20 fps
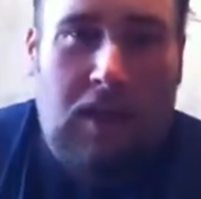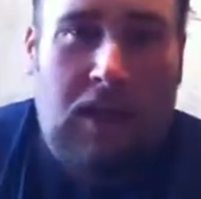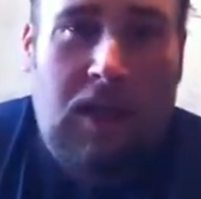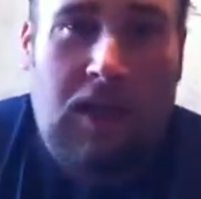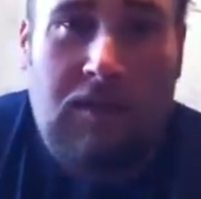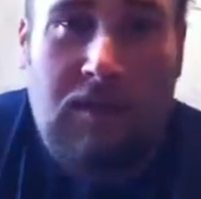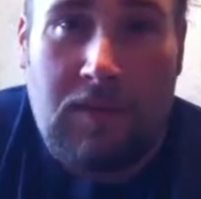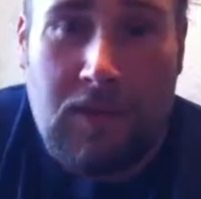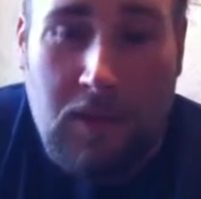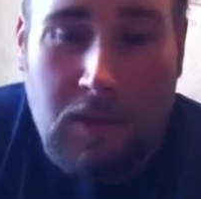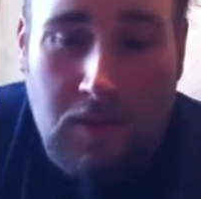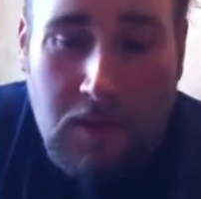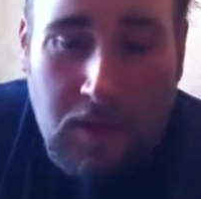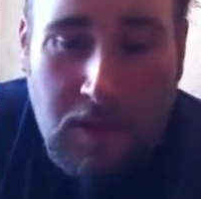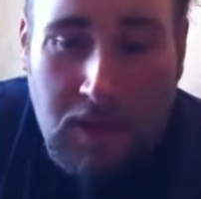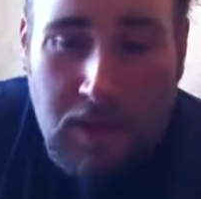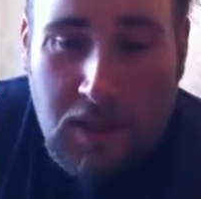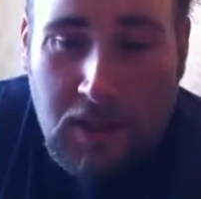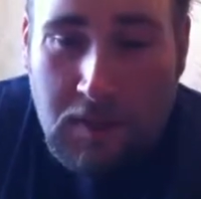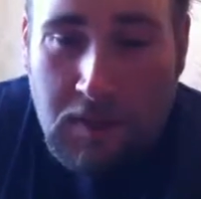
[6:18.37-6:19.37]
Even though
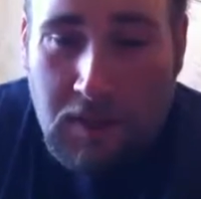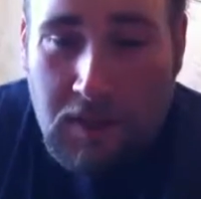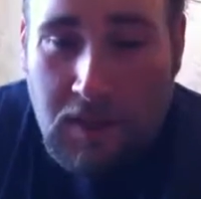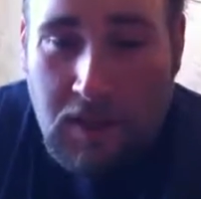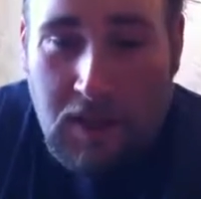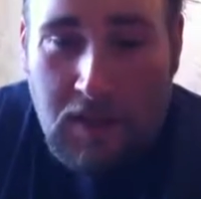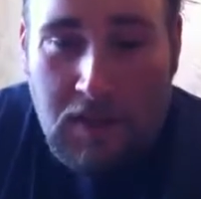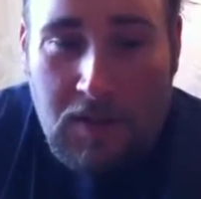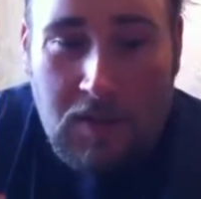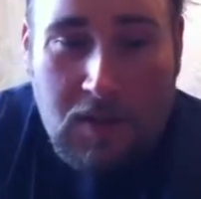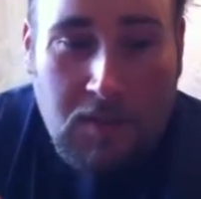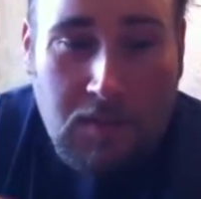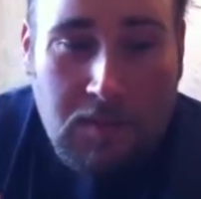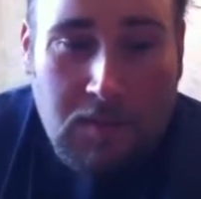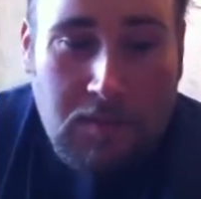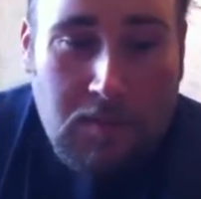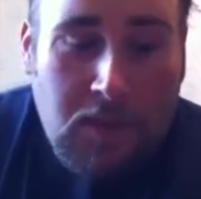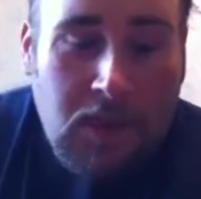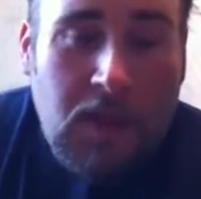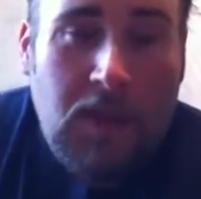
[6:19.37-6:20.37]
that some of these
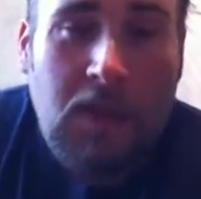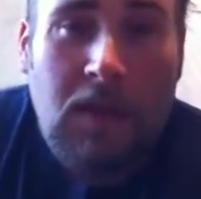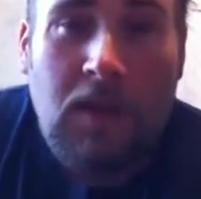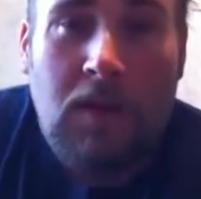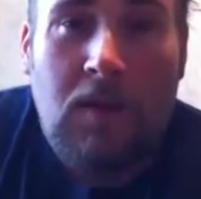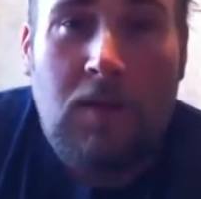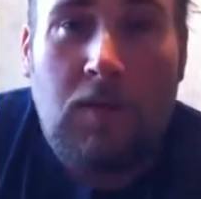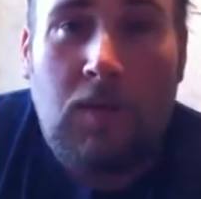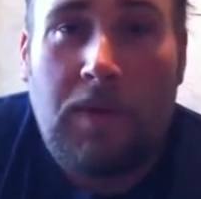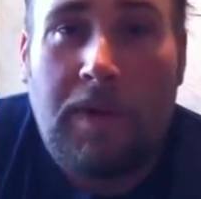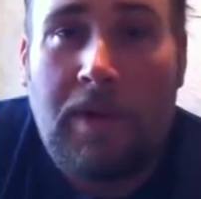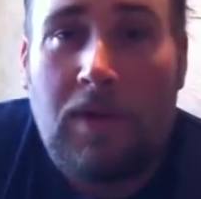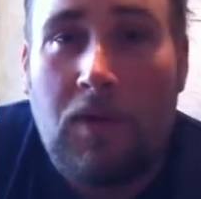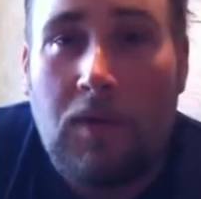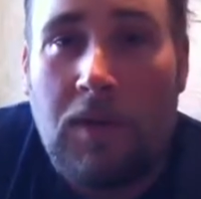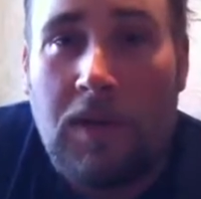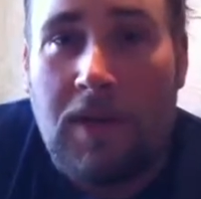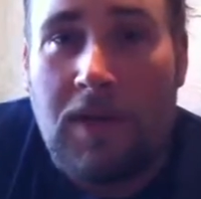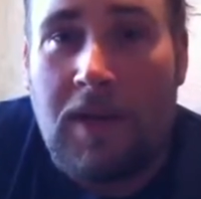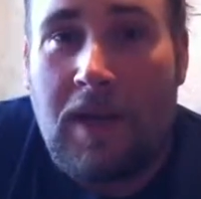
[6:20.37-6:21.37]

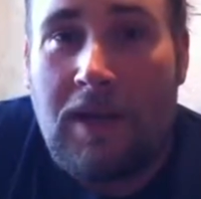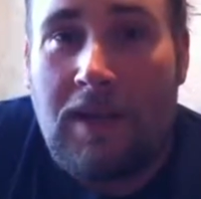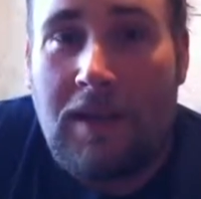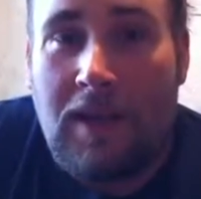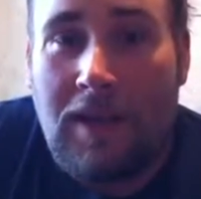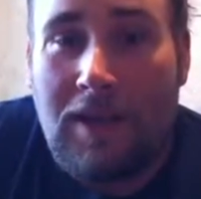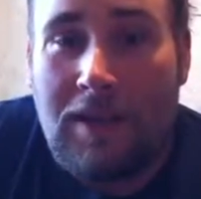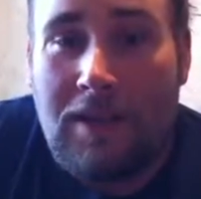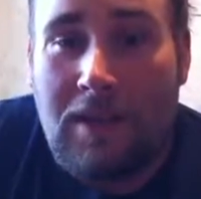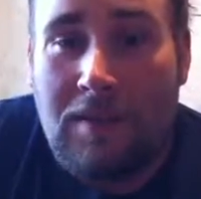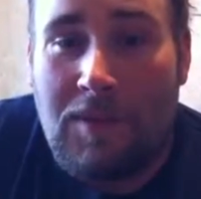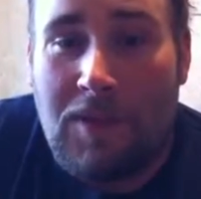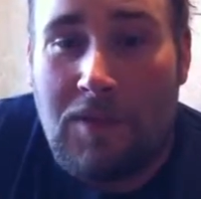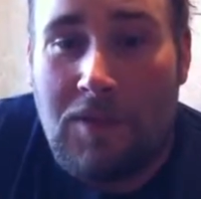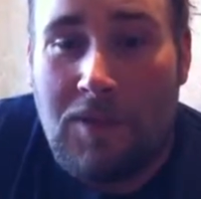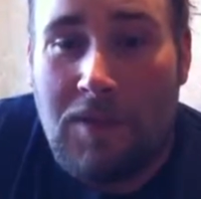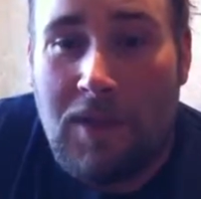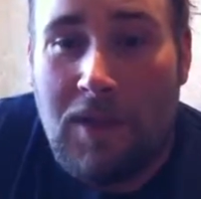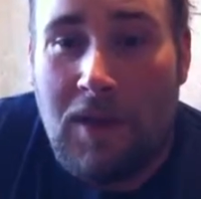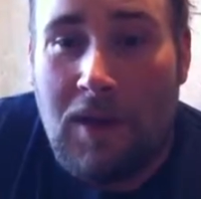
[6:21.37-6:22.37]
reloading techniques I'm
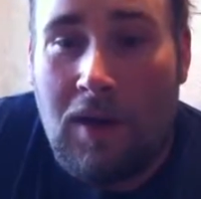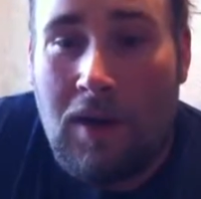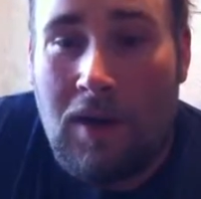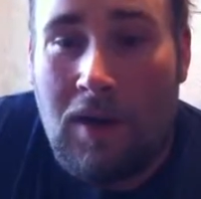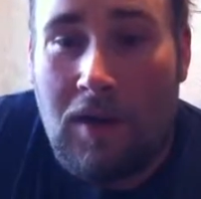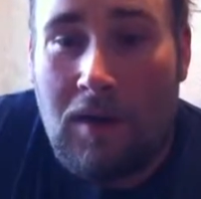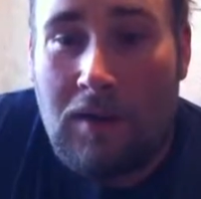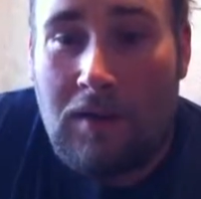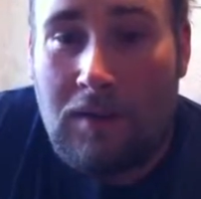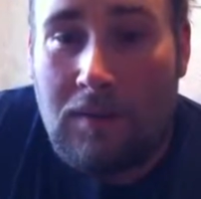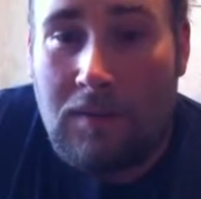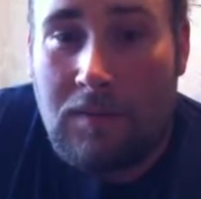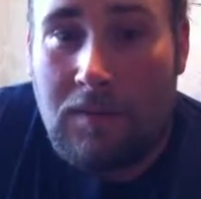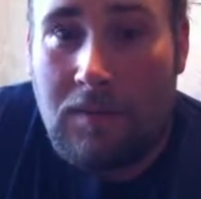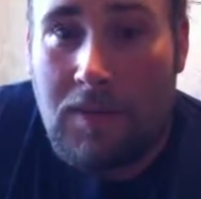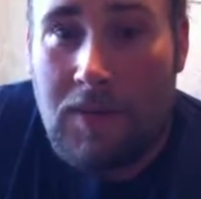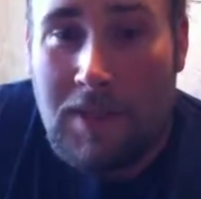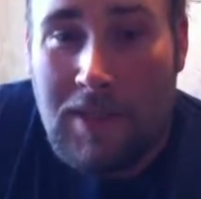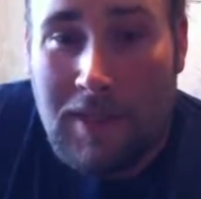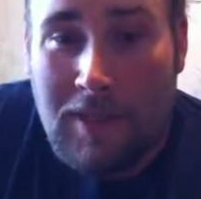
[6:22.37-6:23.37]
using are
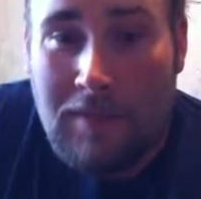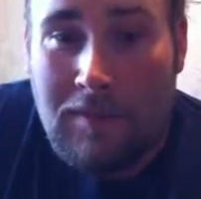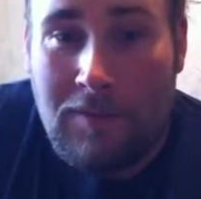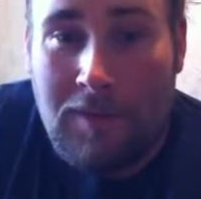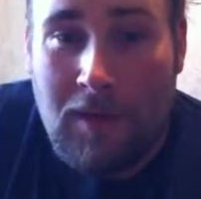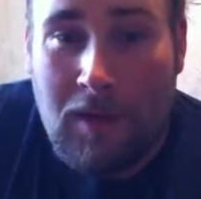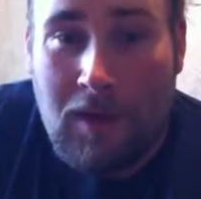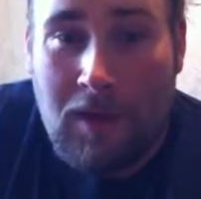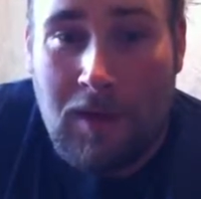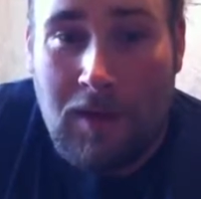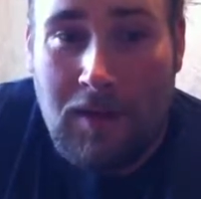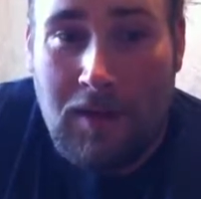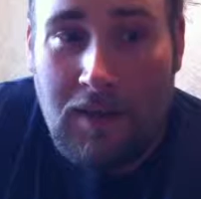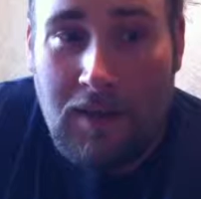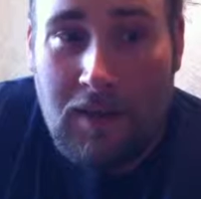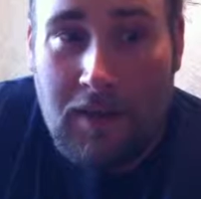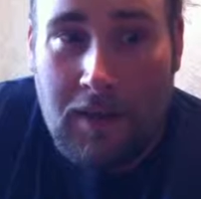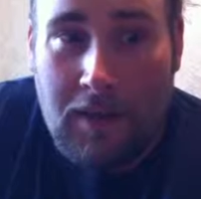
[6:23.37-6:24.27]
self-taught,